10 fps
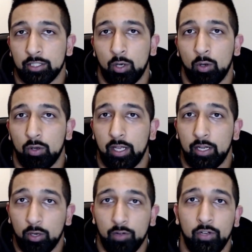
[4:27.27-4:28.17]
So
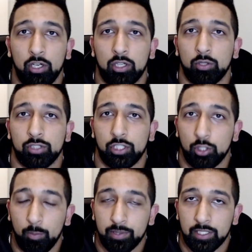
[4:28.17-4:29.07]
in order for you to close your
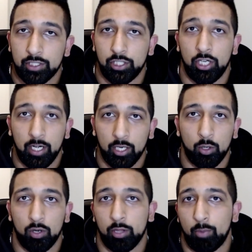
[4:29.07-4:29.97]
short position, you're going to
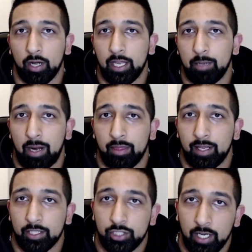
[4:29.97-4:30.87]
go to the market and buy
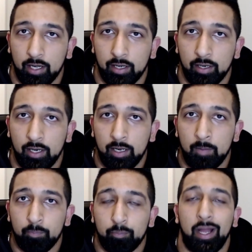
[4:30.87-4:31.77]
that share.
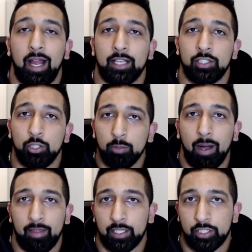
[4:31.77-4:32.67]
But as you
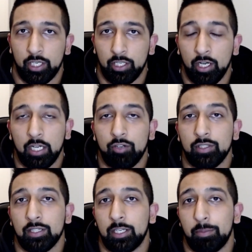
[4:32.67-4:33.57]
buy that share, you're
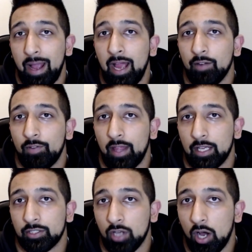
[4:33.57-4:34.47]
increasing the demand for
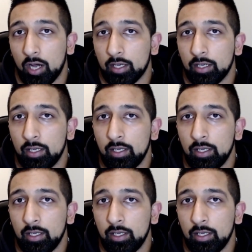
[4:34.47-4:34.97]
that stock.